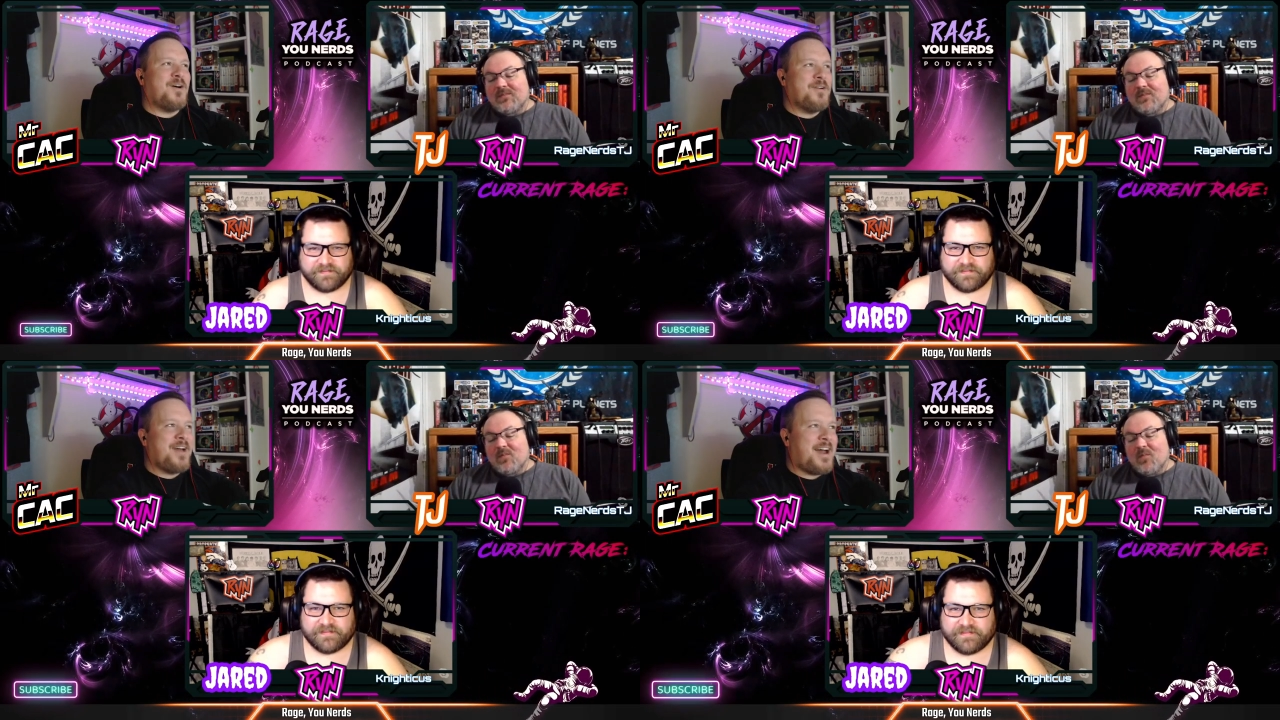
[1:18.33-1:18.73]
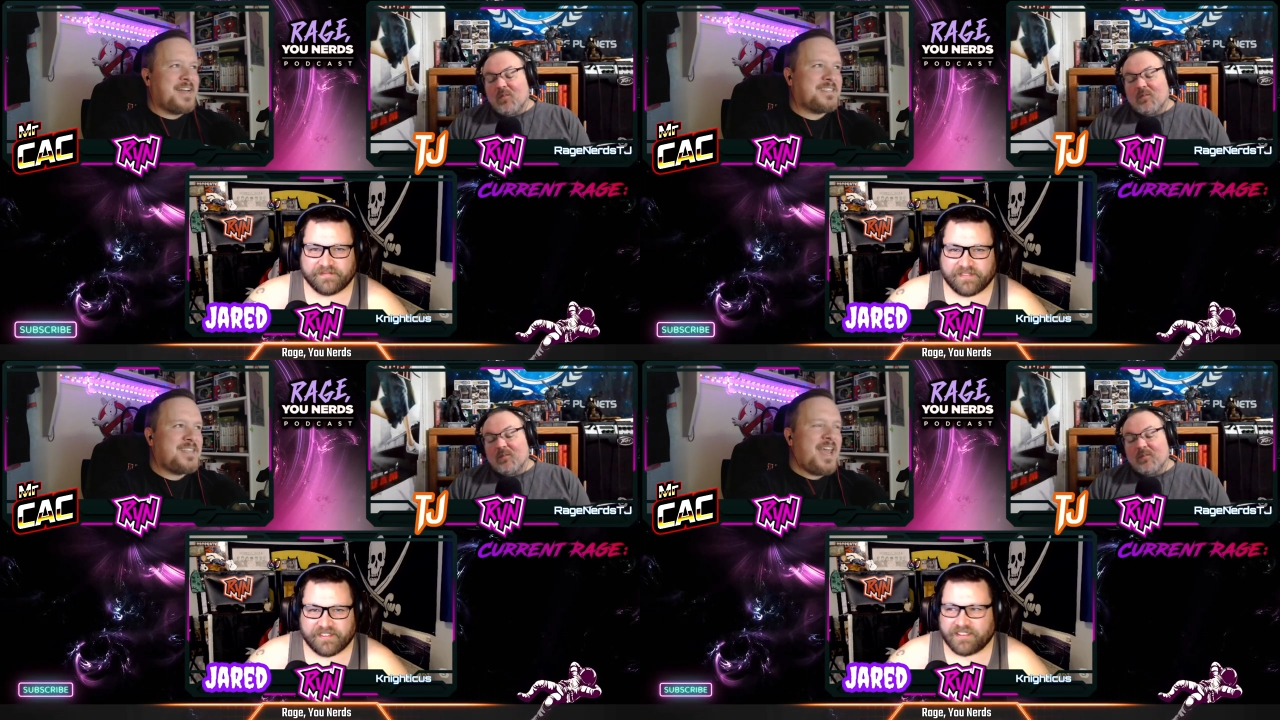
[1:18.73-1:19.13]
Speaker 1: so,
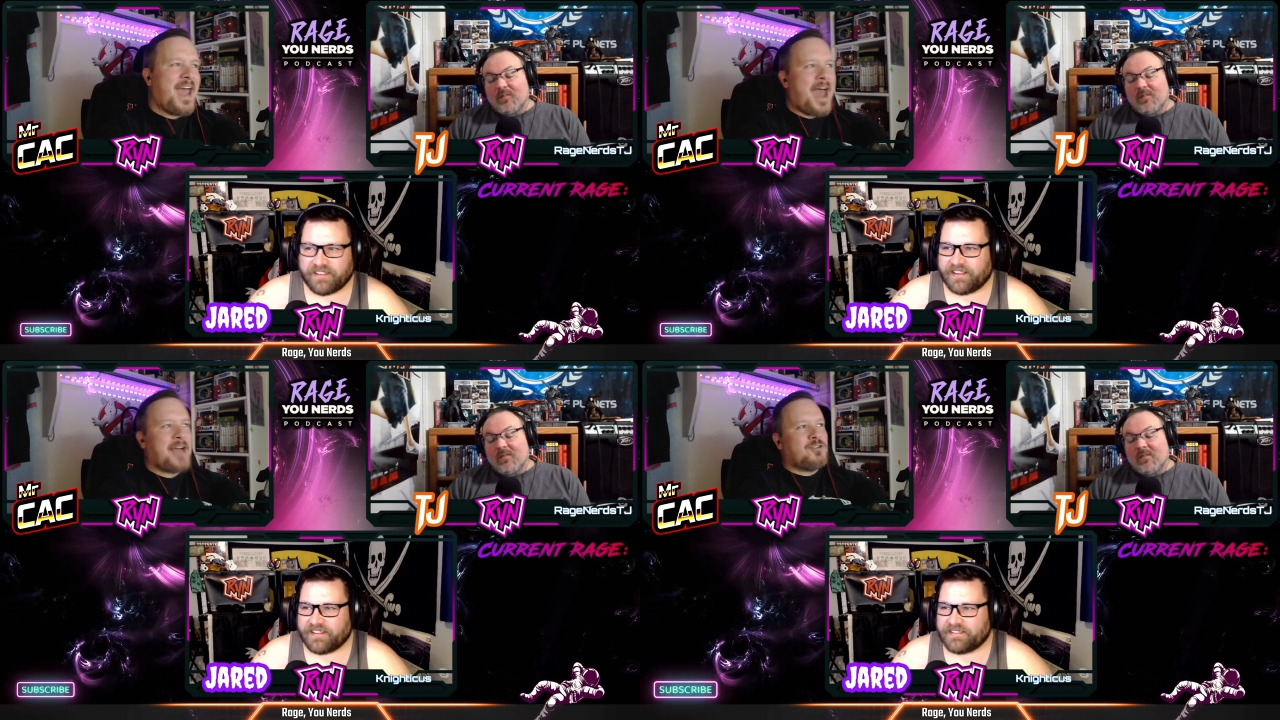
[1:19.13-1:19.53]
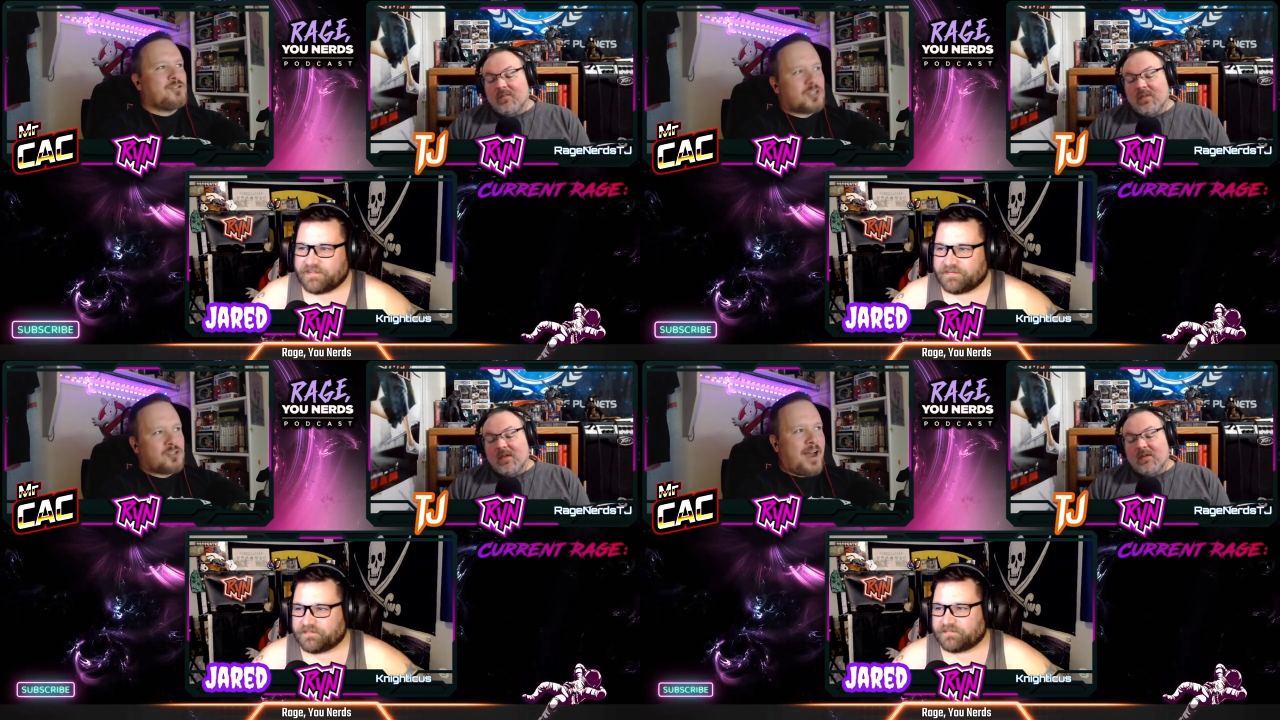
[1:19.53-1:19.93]
guys, the
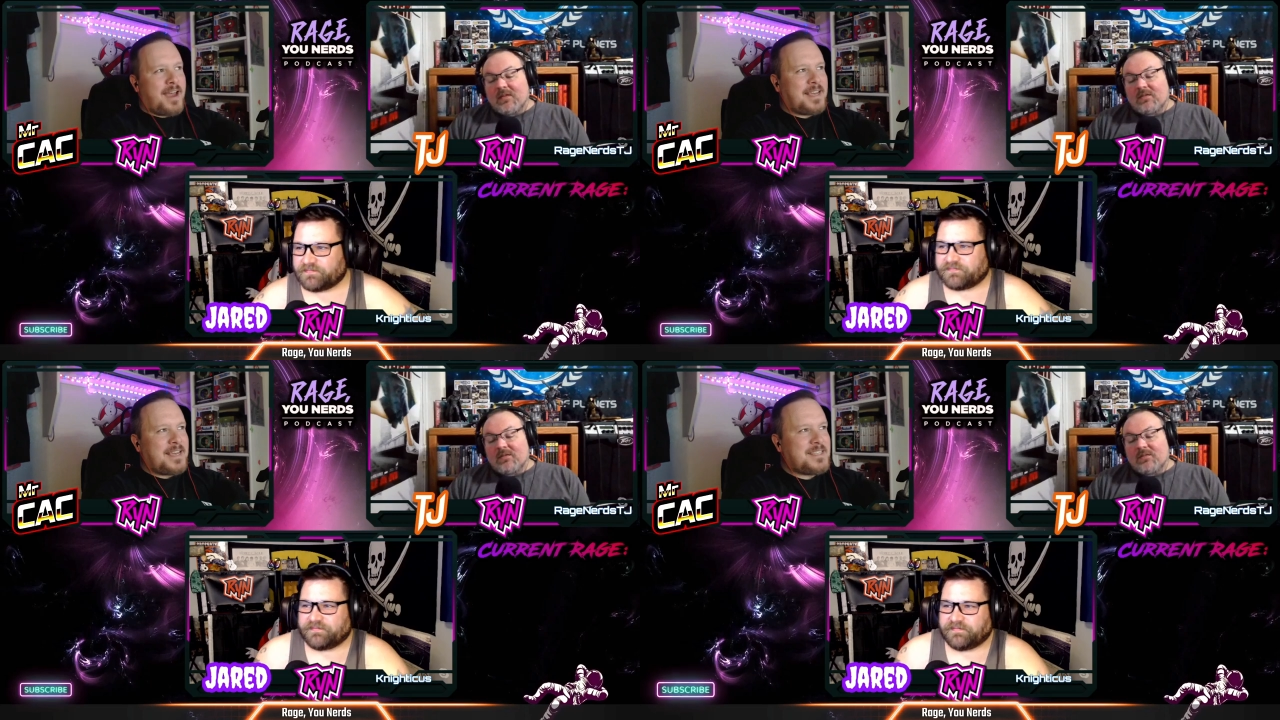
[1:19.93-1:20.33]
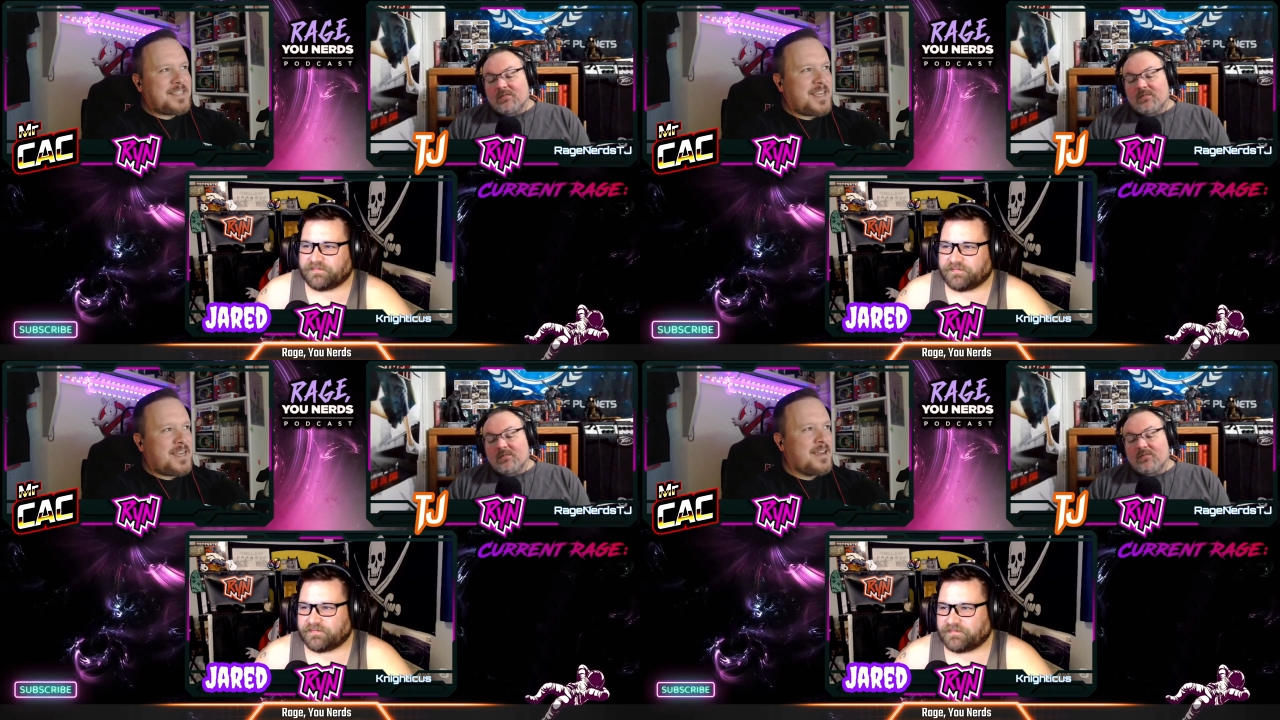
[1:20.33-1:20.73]
actor strike
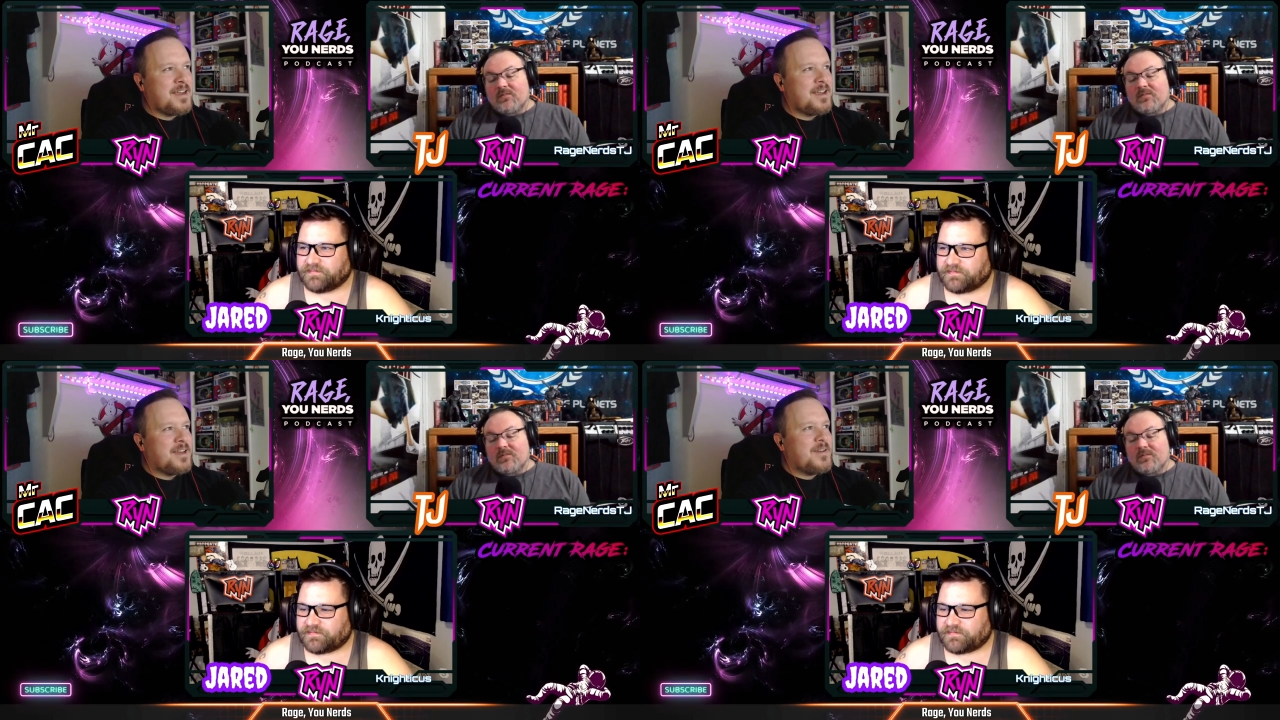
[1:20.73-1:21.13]
is the